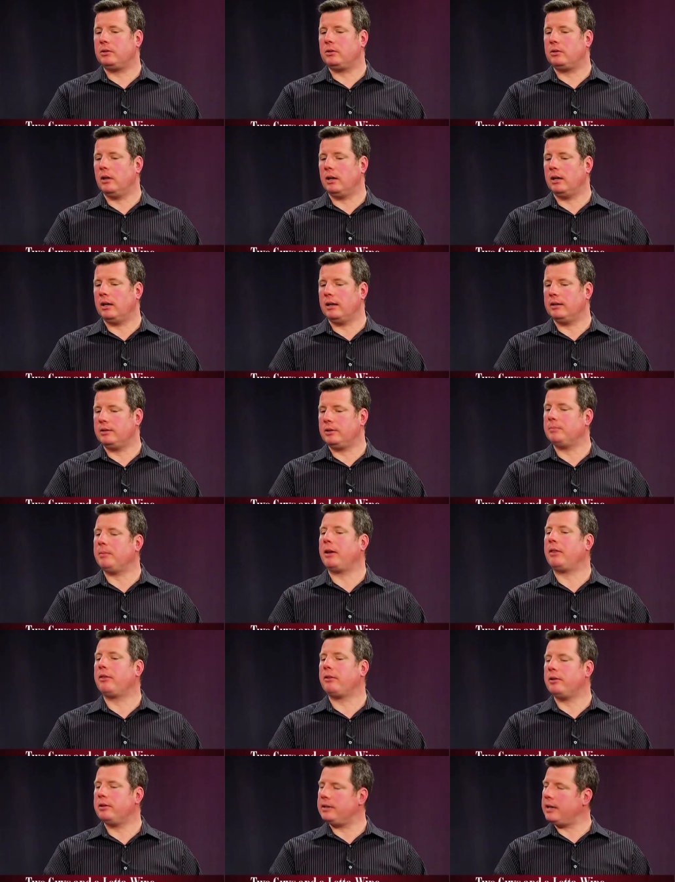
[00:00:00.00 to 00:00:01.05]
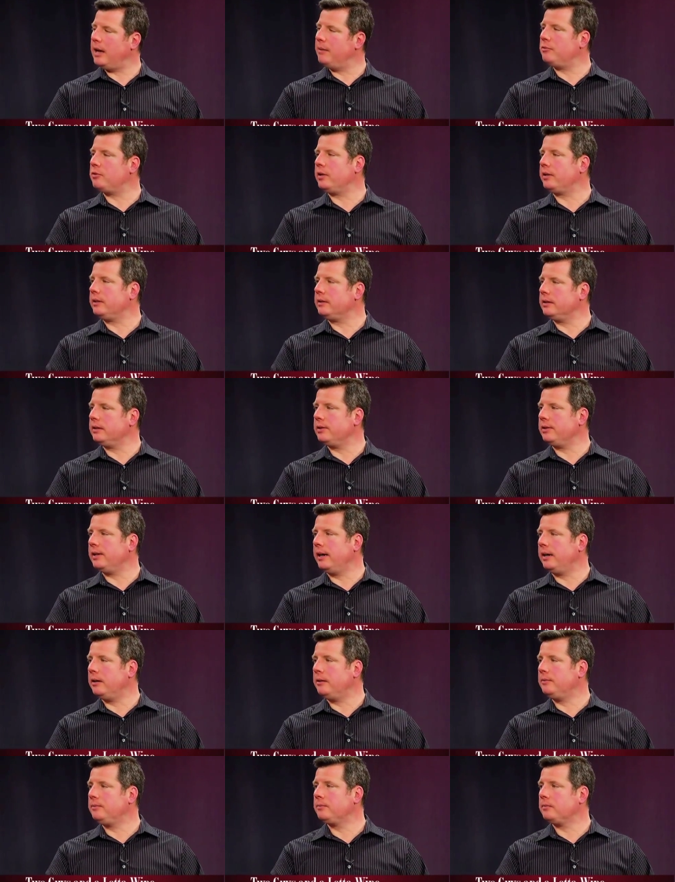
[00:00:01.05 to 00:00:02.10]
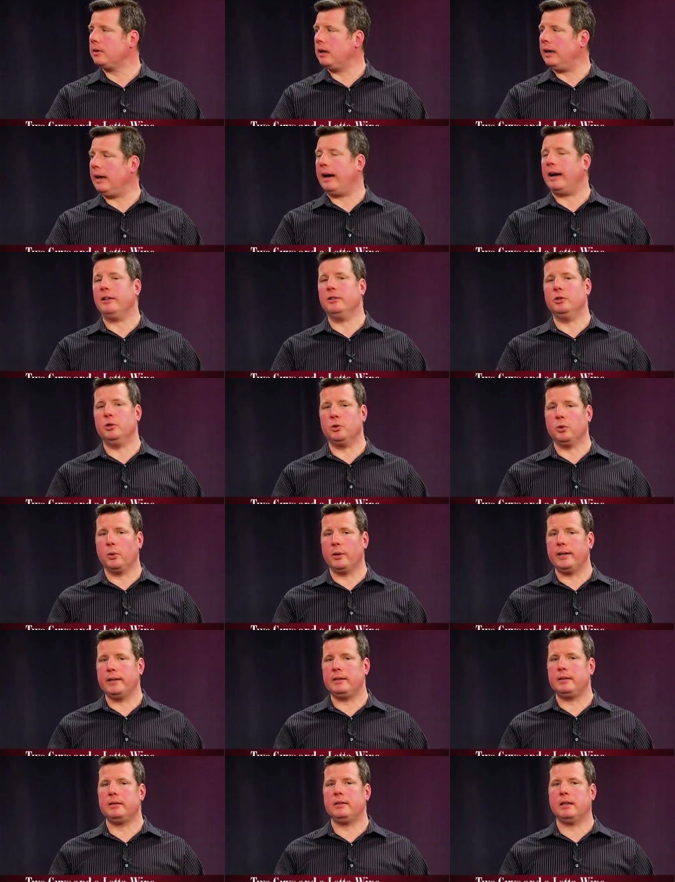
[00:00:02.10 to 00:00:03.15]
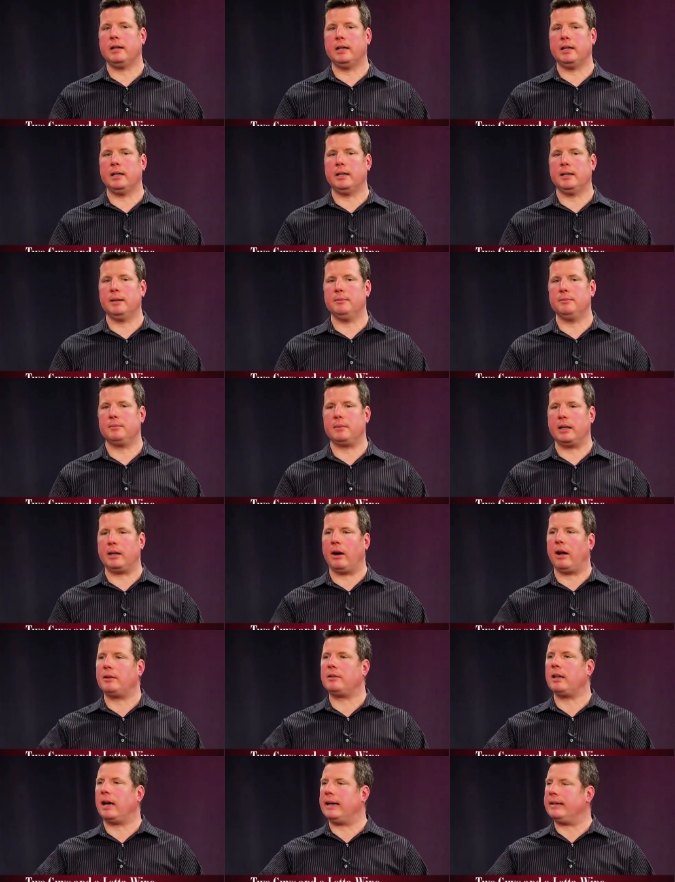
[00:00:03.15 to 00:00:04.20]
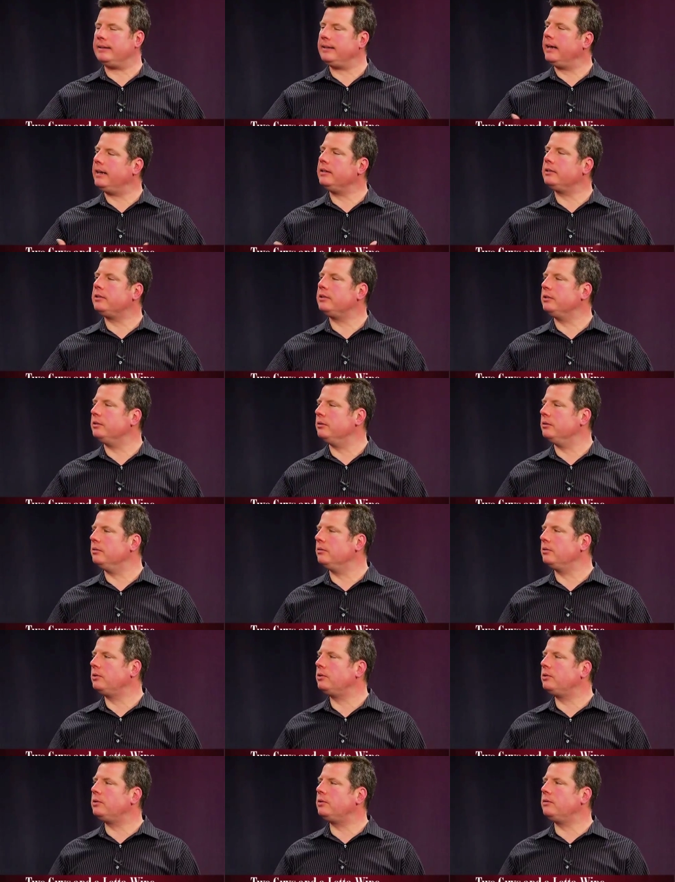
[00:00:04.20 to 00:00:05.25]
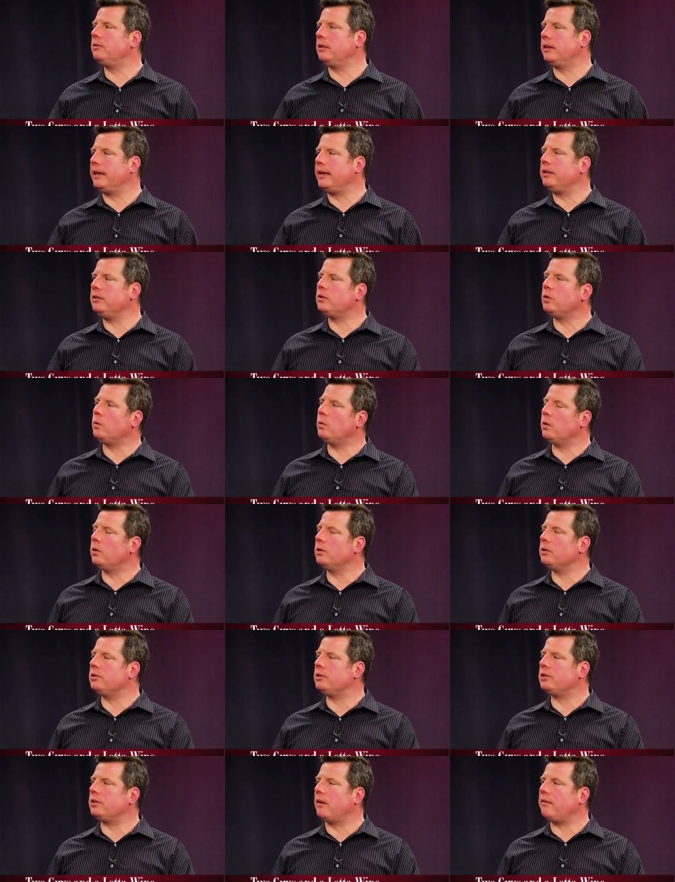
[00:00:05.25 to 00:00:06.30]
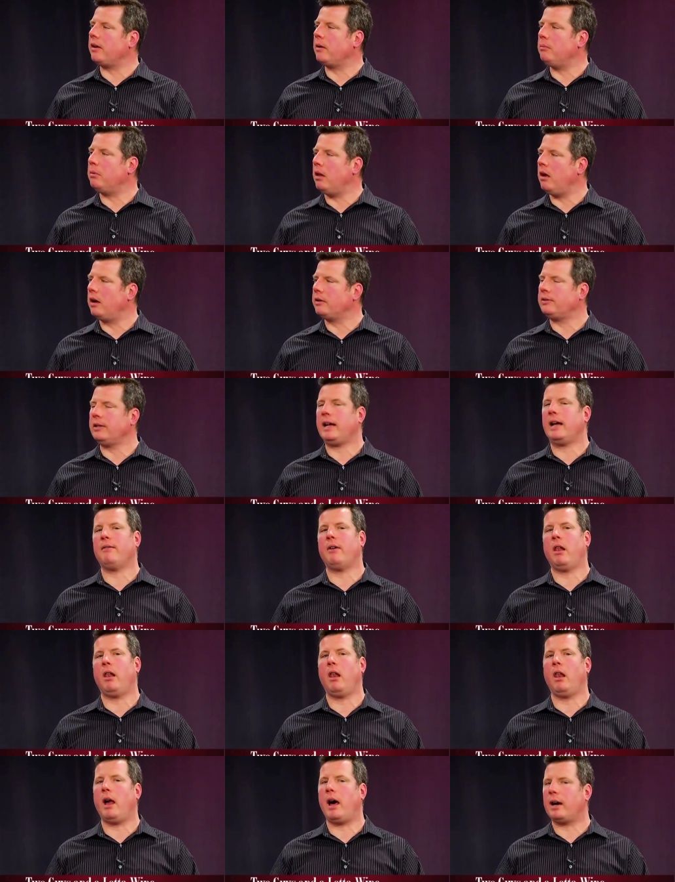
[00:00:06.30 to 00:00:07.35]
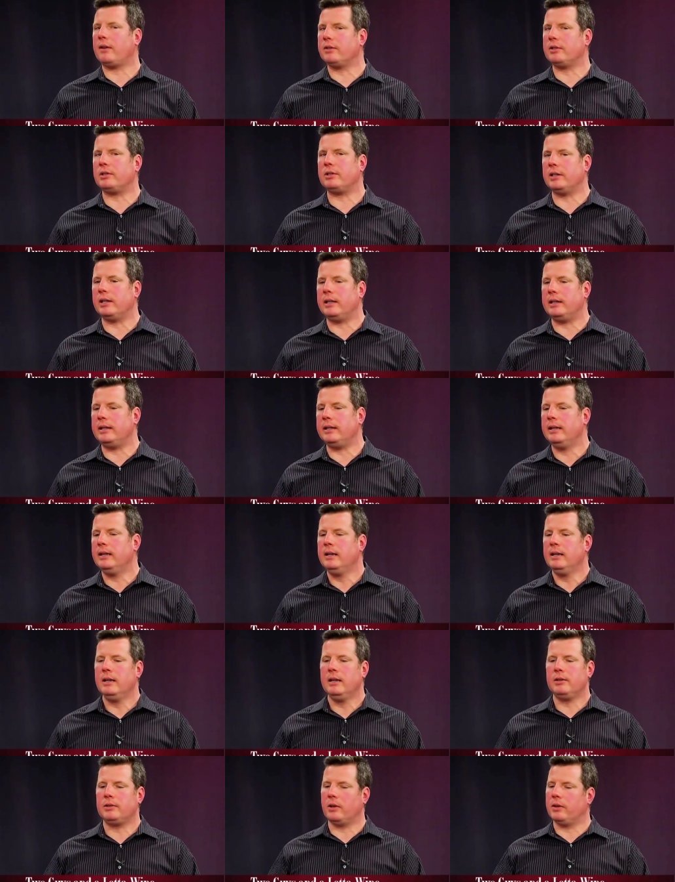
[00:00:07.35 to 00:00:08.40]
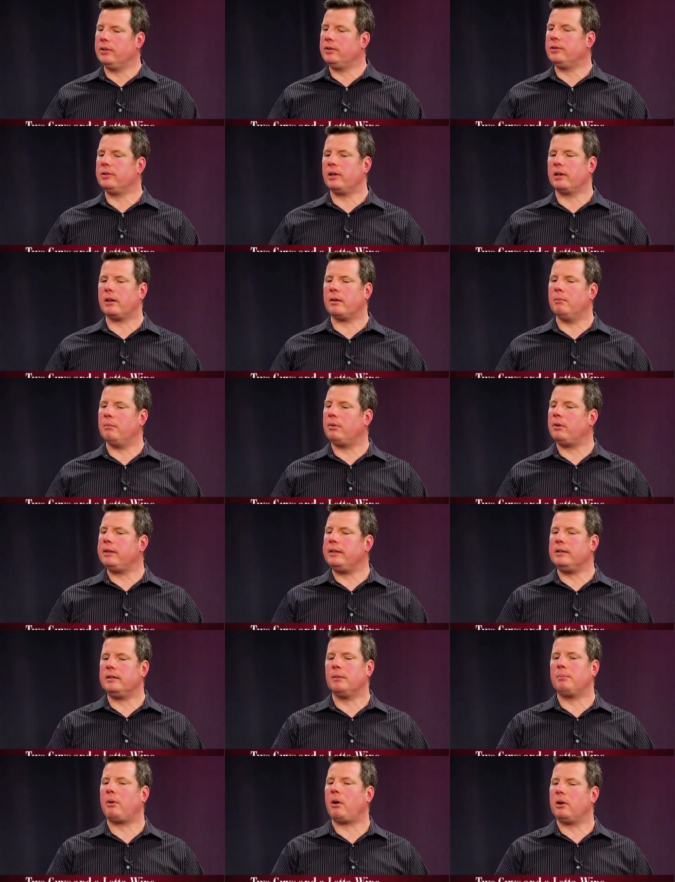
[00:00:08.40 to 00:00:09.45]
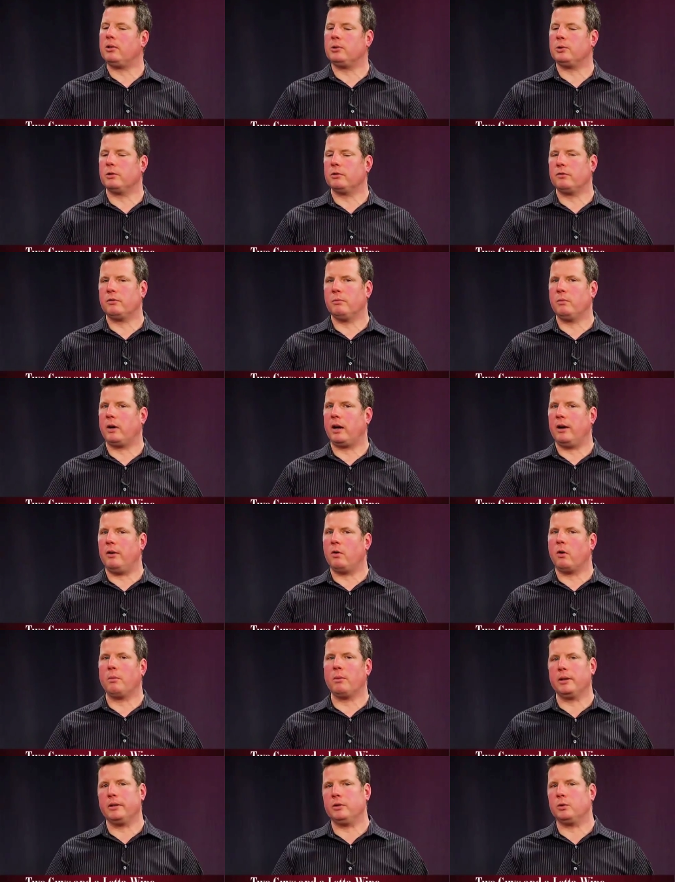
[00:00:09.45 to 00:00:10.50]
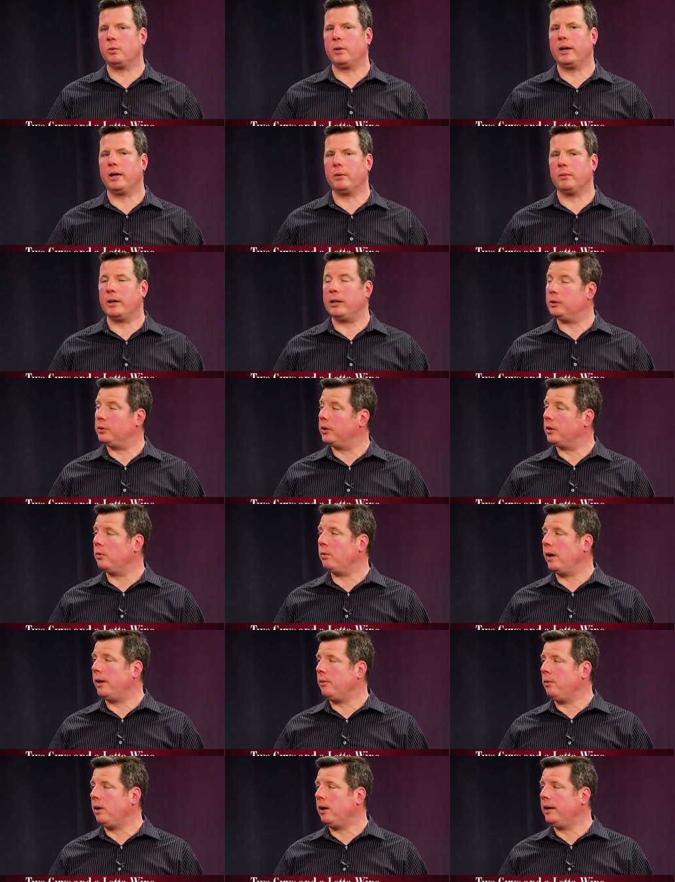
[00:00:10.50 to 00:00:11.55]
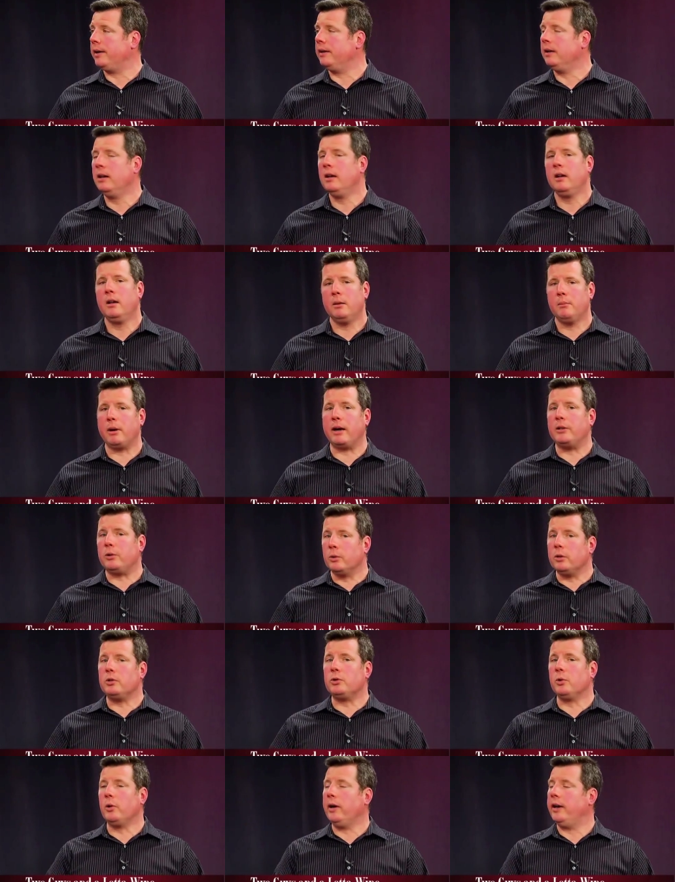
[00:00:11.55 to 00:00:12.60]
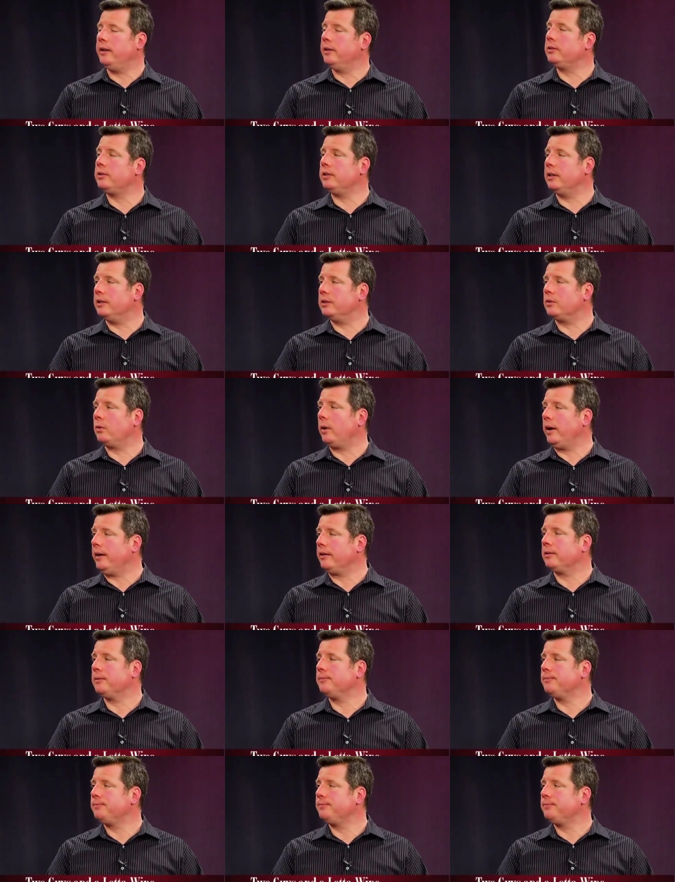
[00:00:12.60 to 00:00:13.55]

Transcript: Uh, this is my third time drinking this now. I, I enjoy it. Um, I, I, tend to lean towards Sauvignon Blancs that have a lot of acidity. So this is a complete departure from what I normally drink when I drink a white wine. But I do enjoy it. It's it's great.